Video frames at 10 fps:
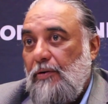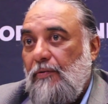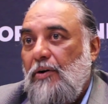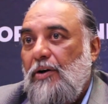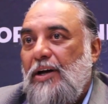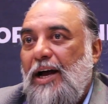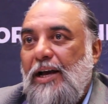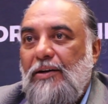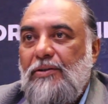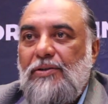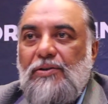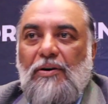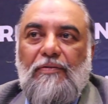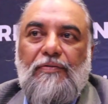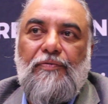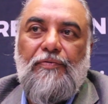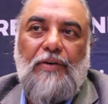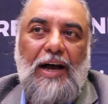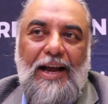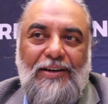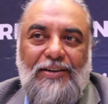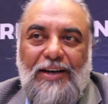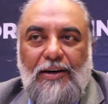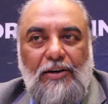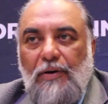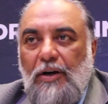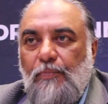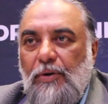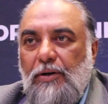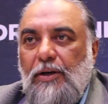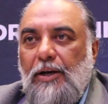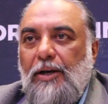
you've got islands of high-tech development,